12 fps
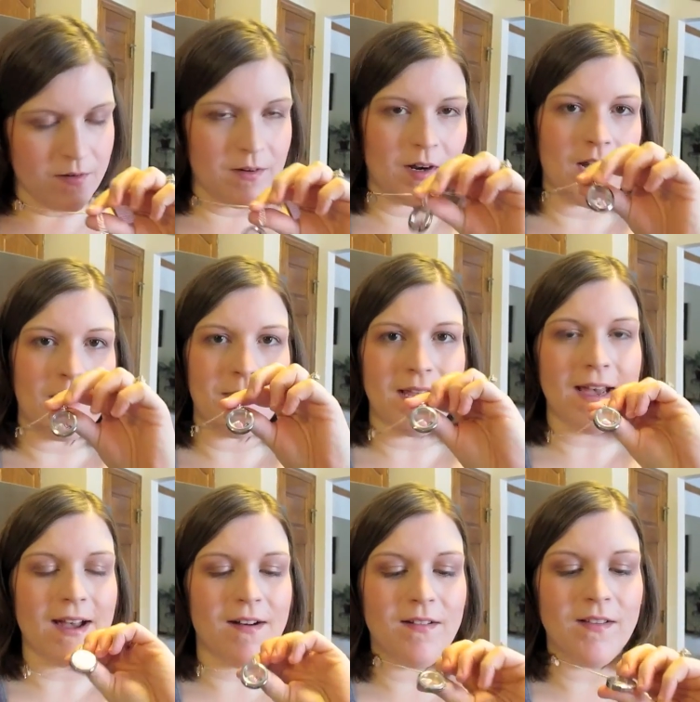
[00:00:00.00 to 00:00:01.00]
origami
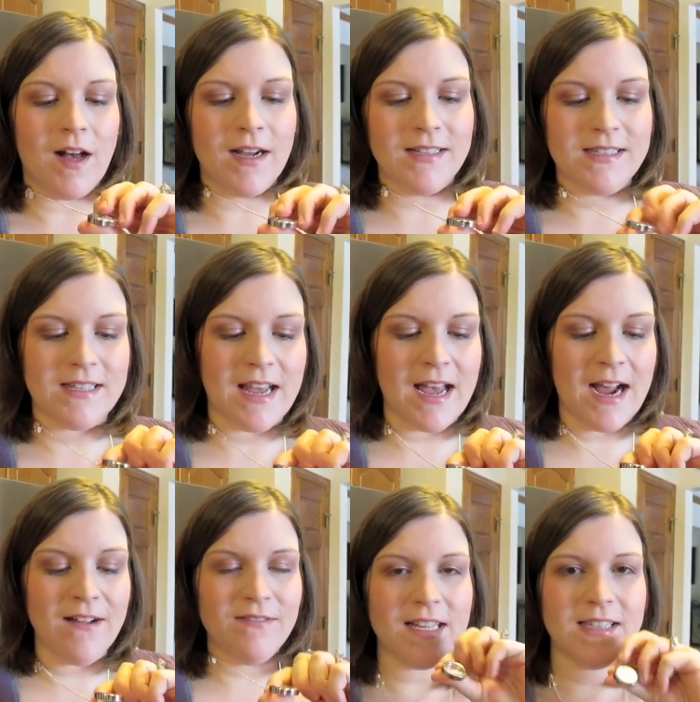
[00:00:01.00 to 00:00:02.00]
owl locket today.
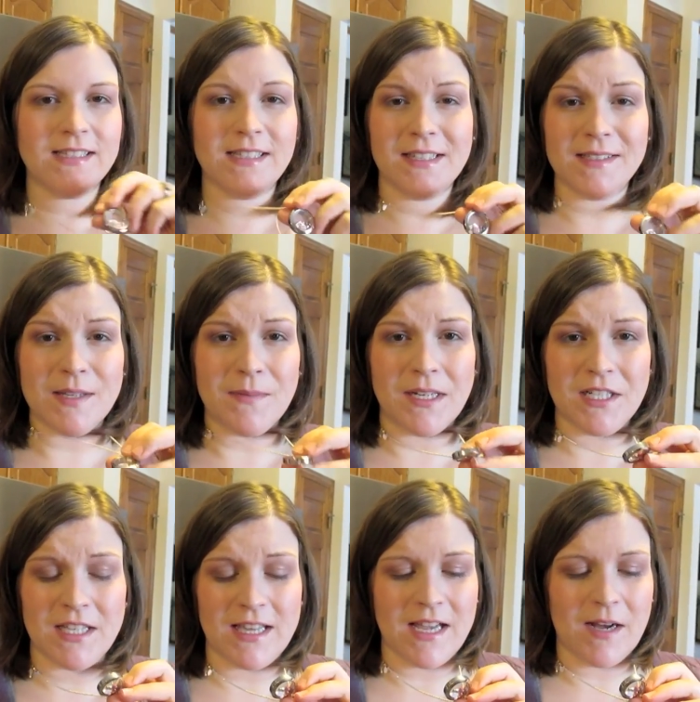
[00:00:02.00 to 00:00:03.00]
I've liked this thing so
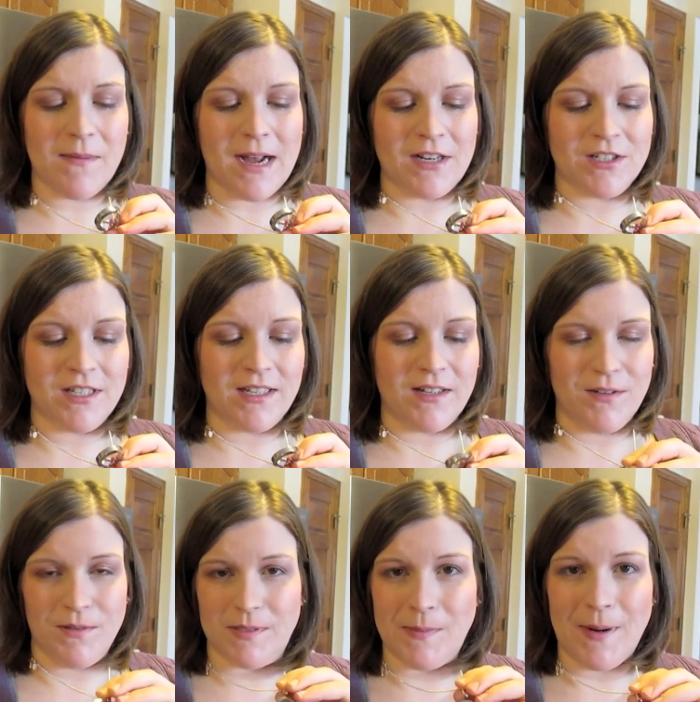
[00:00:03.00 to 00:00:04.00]
much that I think I'm actually going to
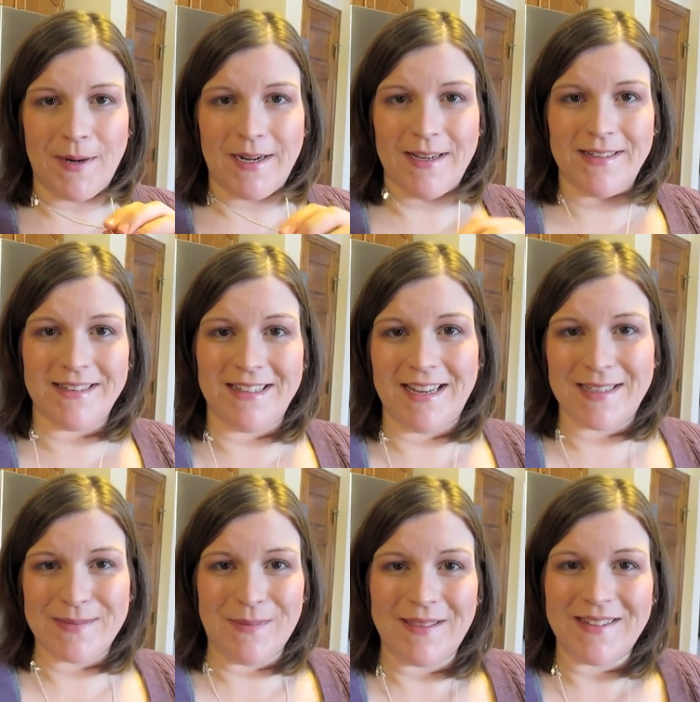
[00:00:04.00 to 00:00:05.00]
host a party in the
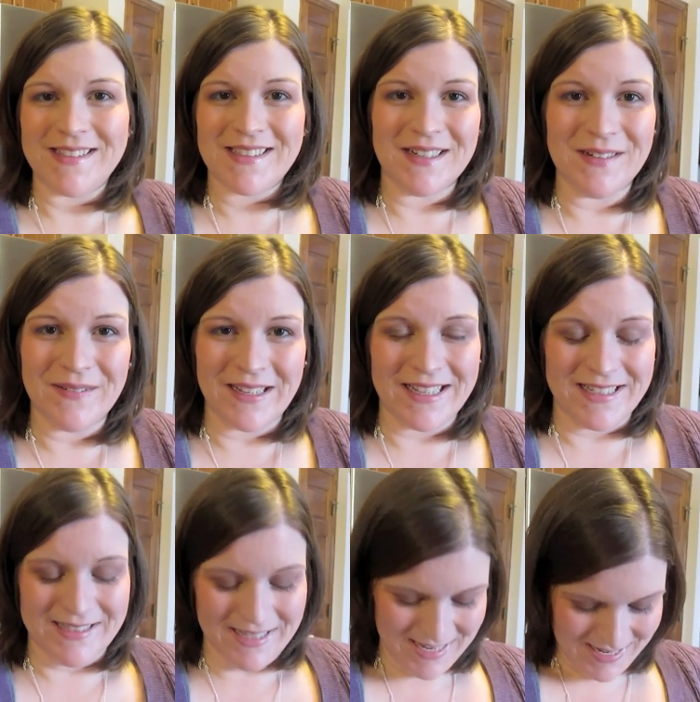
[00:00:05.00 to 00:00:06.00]
next month or so
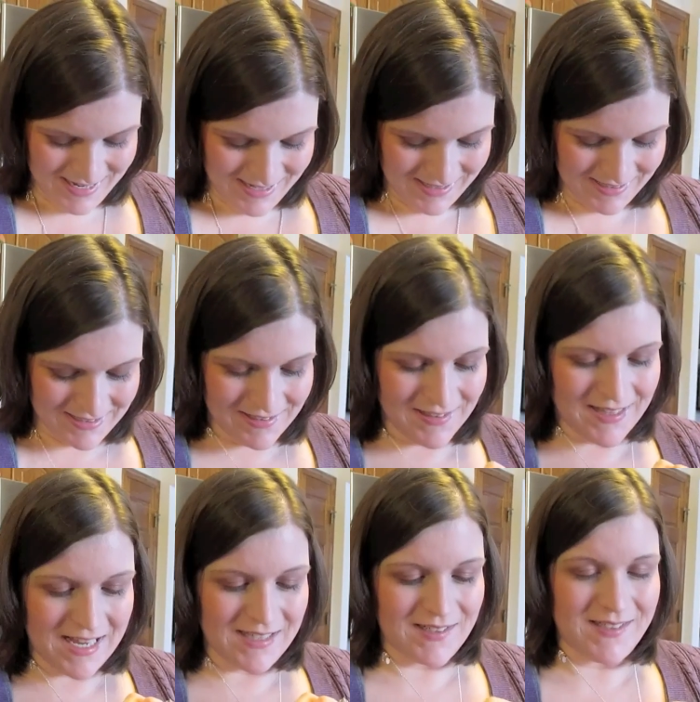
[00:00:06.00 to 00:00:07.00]
because these little
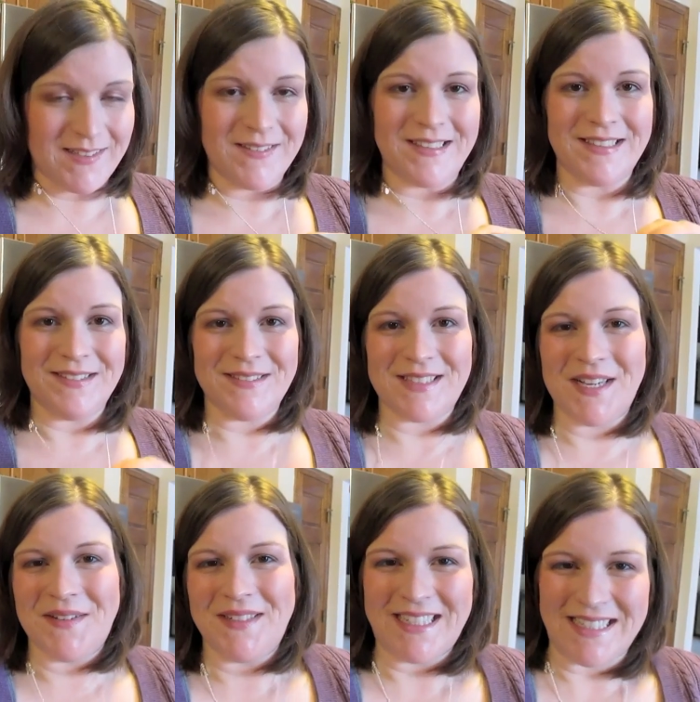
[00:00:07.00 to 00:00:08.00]
things are so cute. So I
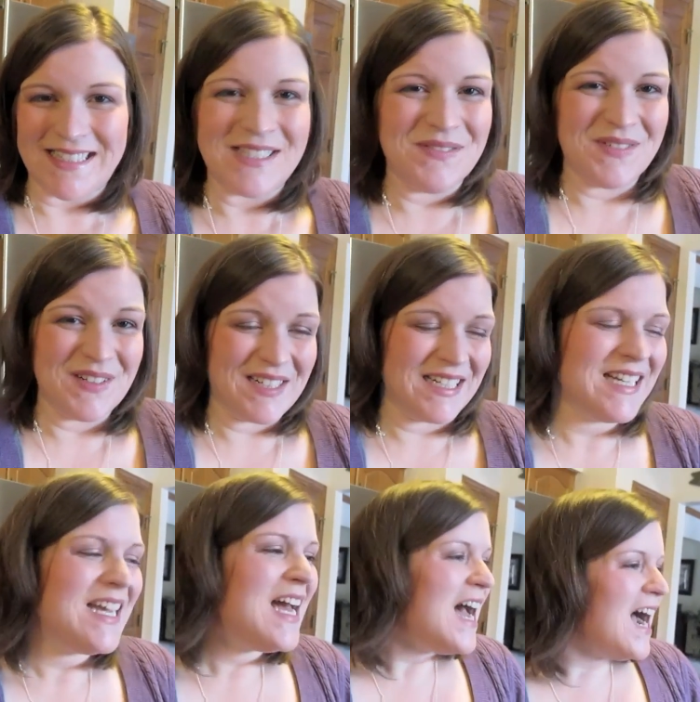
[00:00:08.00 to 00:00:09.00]
want to get some more.
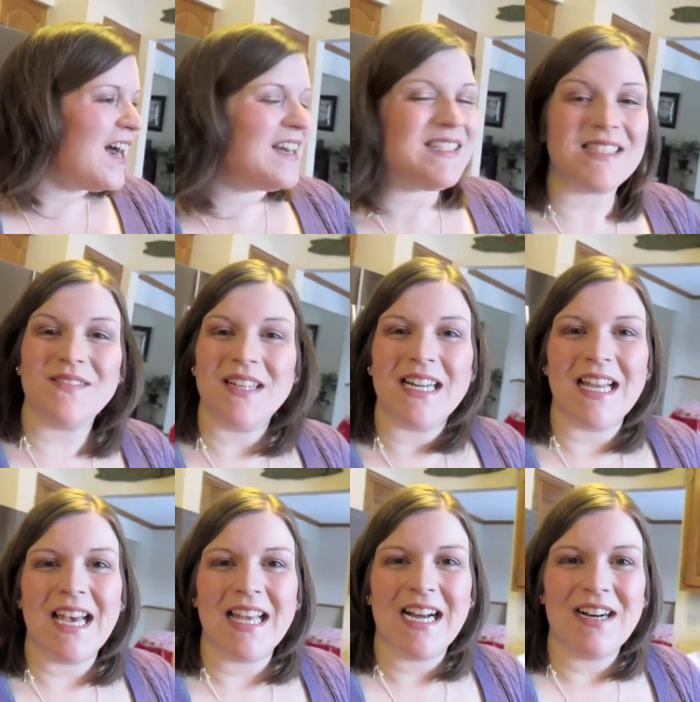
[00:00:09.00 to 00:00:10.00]
All right, so we're going to
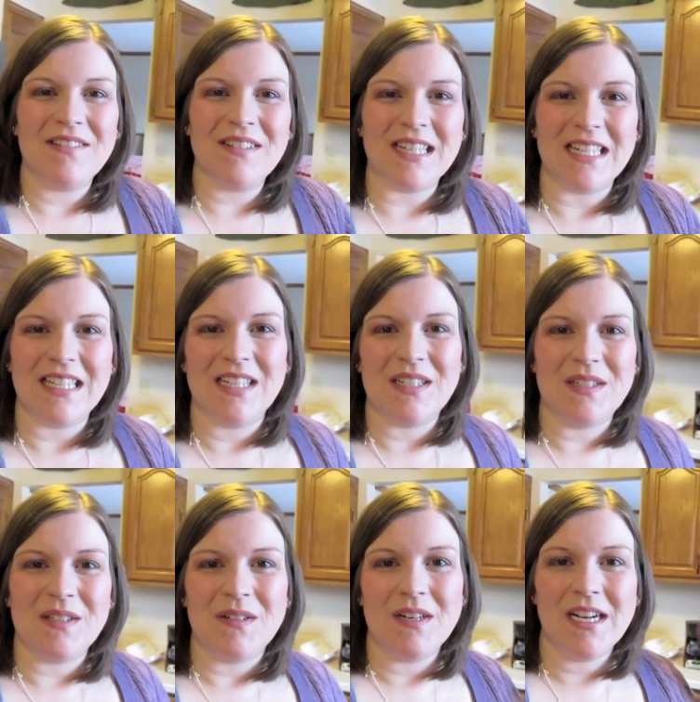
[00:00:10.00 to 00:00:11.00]
head out. We're going to
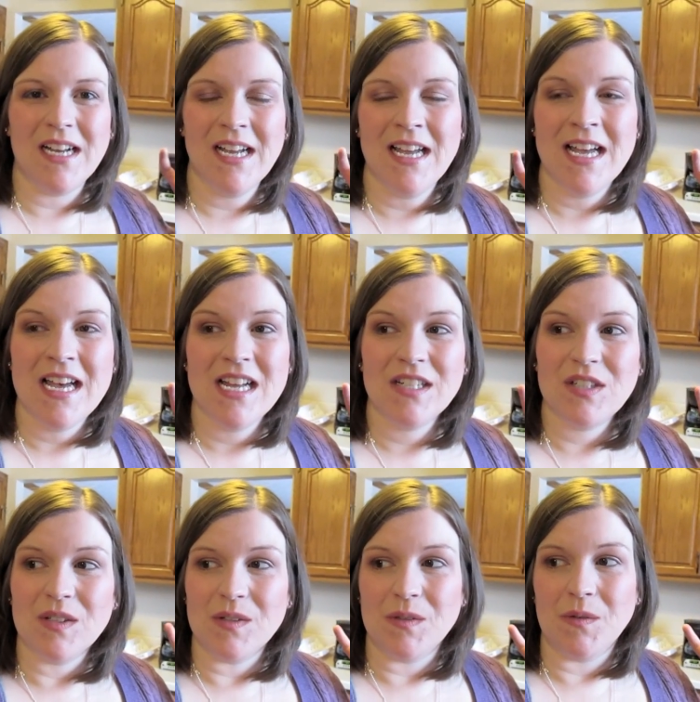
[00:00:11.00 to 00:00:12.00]
go
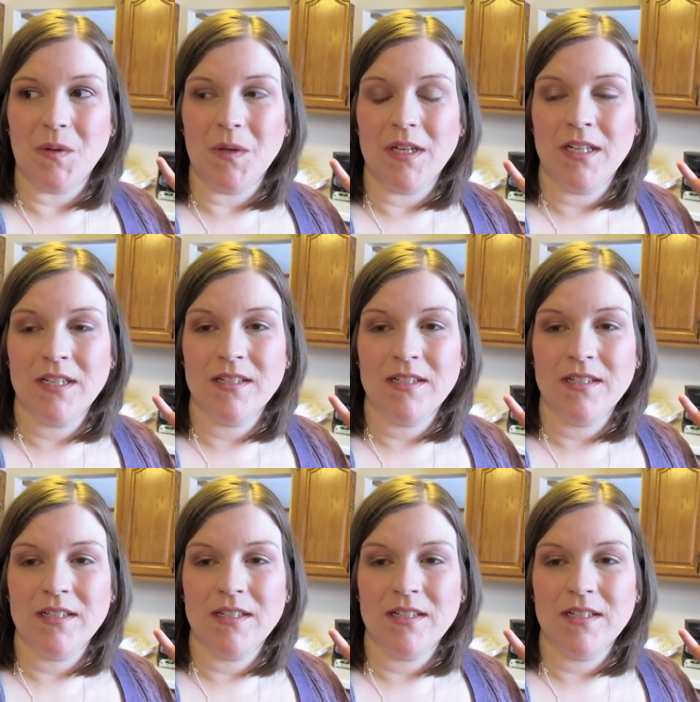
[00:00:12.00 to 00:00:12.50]
to